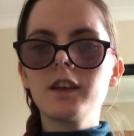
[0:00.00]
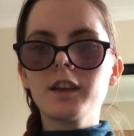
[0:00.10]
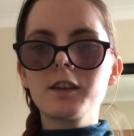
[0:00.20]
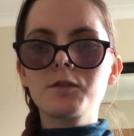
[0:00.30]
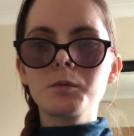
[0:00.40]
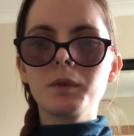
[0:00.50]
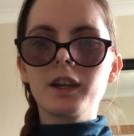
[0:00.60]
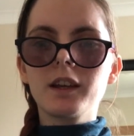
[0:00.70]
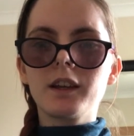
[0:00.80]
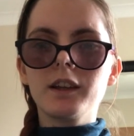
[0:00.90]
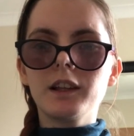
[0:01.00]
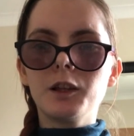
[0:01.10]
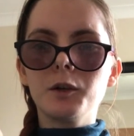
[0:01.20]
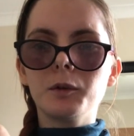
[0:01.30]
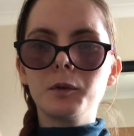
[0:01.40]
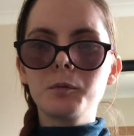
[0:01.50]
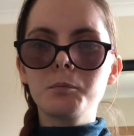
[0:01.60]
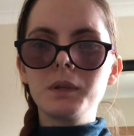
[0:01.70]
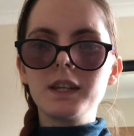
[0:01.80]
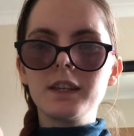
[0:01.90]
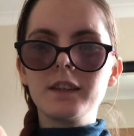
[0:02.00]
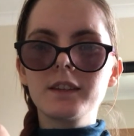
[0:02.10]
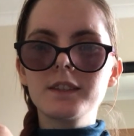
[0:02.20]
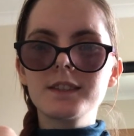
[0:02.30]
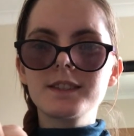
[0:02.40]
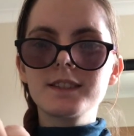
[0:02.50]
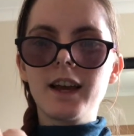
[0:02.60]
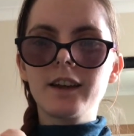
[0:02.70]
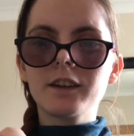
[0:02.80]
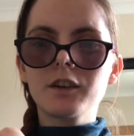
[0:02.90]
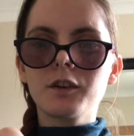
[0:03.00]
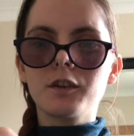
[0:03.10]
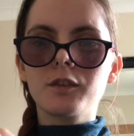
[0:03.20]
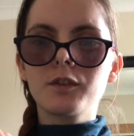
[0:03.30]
give them like a little mini stack of